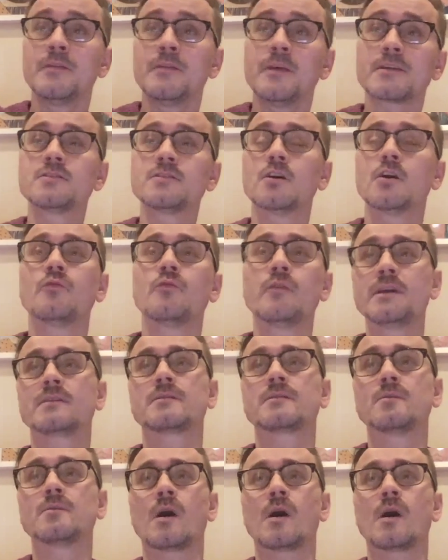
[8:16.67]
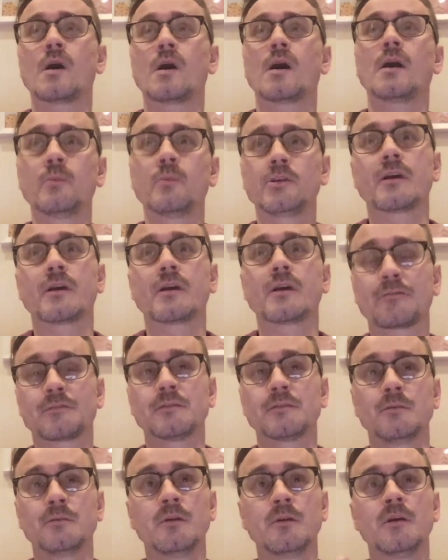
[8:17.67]
There's no reason why we should
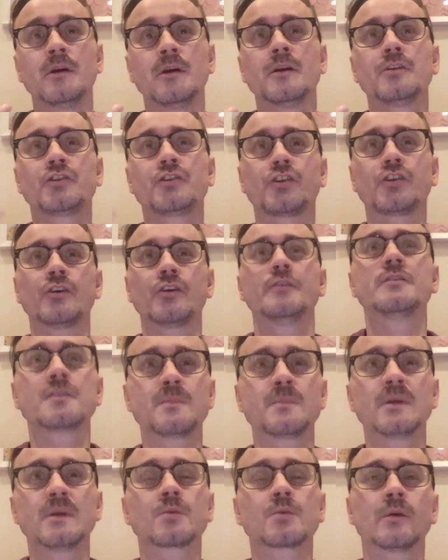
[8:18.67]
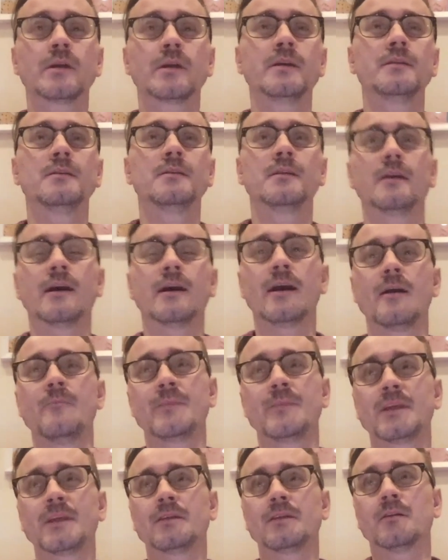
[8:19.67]
have to choose between
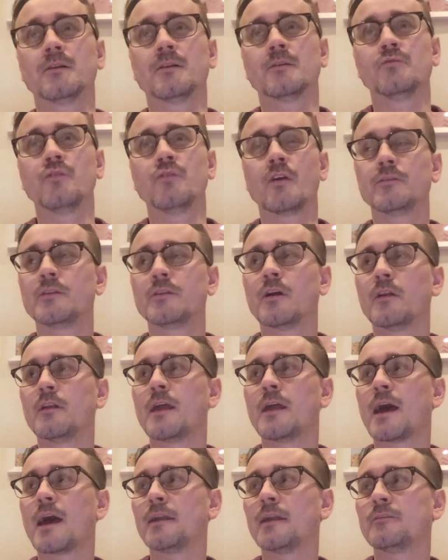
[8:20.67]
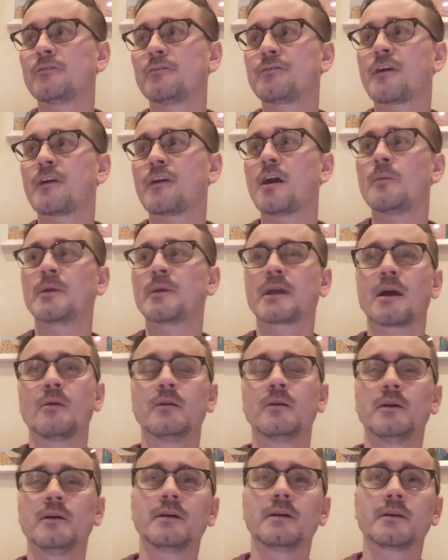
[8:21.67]
Rondon and farming
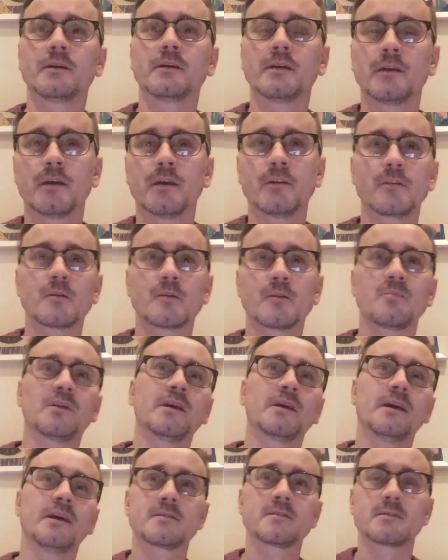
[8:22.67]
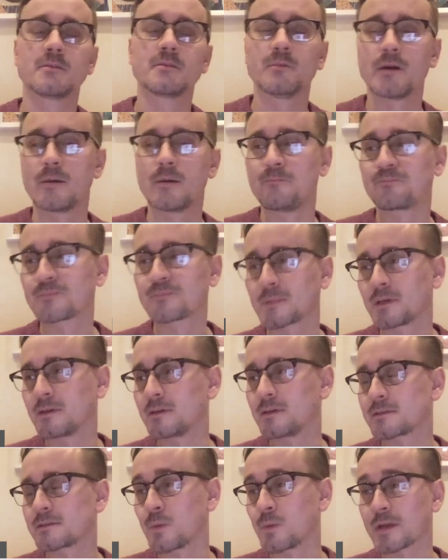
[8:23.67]
out another player to
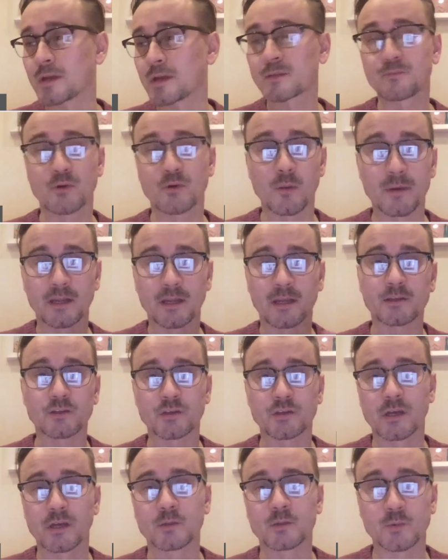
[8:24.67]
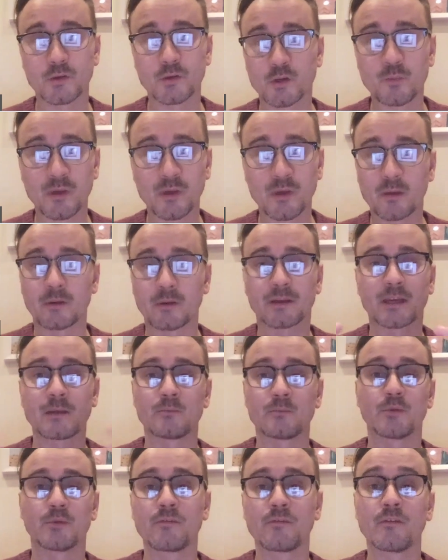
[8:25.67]
West Brom in exchange. We should be able to
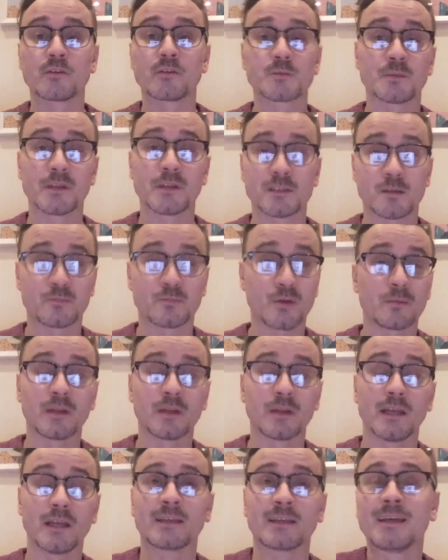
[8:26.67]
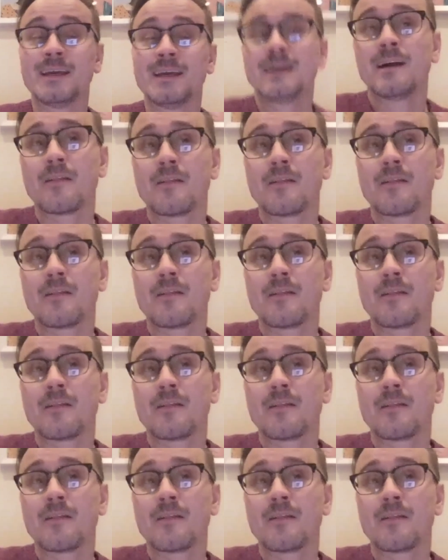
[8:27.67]
keep both of those players in the Premier League.